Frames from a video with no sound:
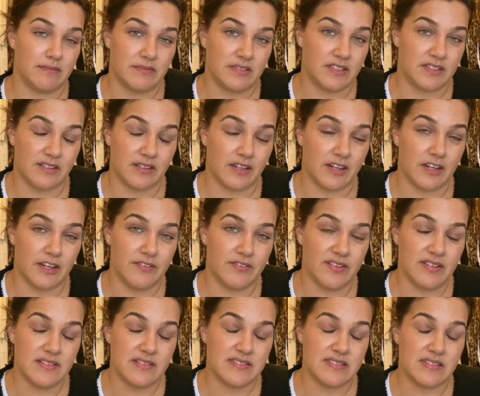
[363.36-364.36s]
due to
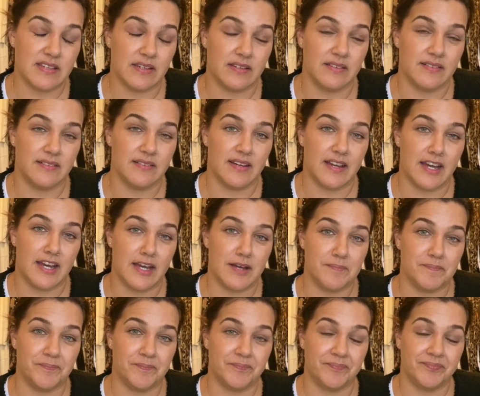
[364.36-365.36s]
COVID. So
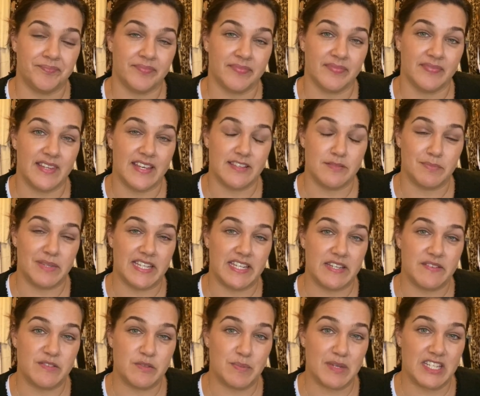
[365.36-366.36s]
there's plenty
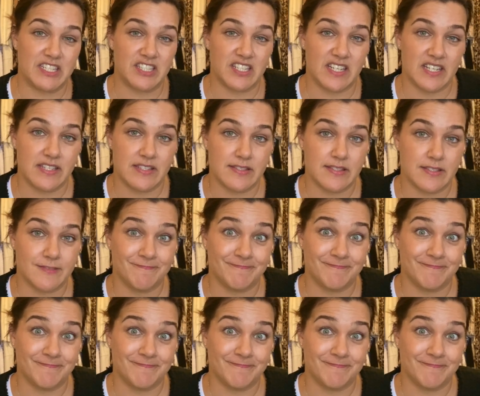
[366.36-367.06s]
of spare chairs.